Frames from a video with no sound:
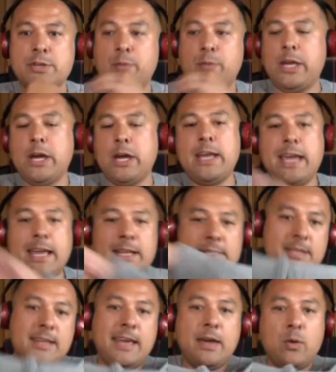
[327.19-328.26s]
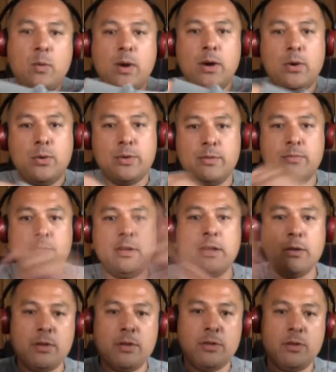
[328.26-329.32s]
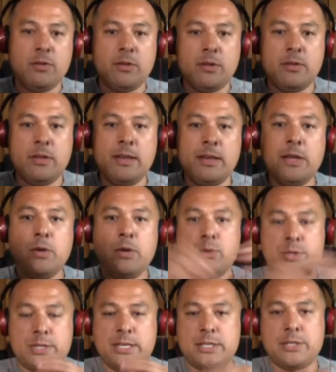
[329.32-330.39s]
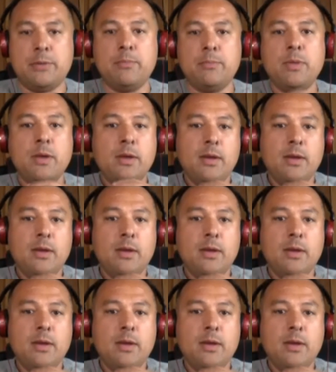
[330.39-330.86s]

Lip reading: If we're going to enter their world and the legal system,